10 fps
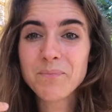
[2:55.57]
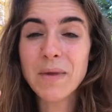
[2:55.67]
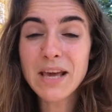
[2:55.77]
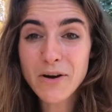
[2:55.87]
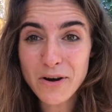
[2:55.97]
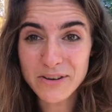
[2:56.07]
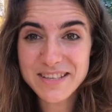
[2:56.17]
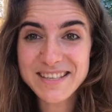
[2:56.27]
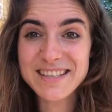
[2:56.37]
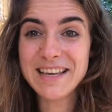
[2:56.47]

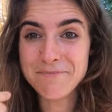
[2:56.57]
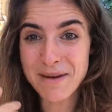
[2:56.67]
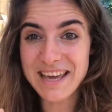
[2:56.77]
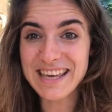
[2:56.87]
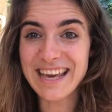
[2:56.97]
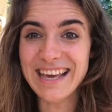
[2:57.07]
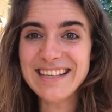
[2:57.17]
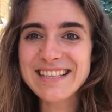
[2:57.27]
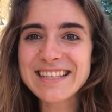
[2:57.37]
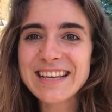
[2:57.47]
because, in my
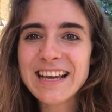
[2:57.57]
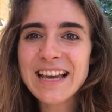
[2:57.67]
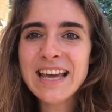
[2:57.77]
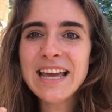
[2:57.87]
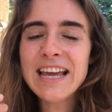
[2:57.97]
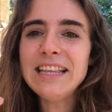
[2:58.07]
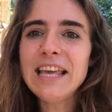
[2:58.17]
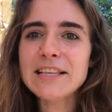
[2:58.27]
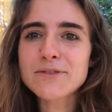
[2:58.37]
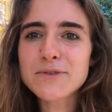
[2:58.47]
case, it
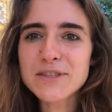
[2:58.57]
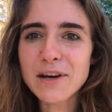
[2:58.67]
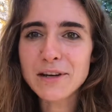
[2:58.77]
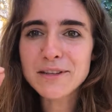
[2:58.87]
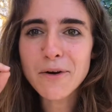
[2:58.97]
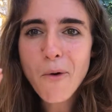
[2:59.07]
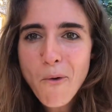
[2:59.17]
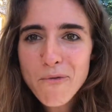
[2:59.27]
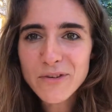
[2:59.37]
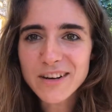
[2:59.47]
gets to start
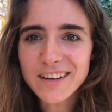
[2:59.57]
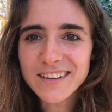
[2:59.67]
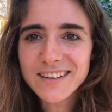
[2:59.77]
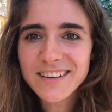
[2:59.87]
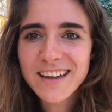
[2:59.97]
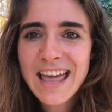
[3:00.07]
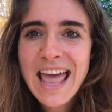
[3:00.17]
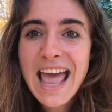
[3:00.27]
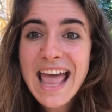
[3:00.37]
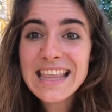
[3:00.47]
over.
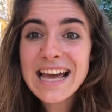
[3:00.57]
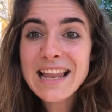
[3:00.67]
And I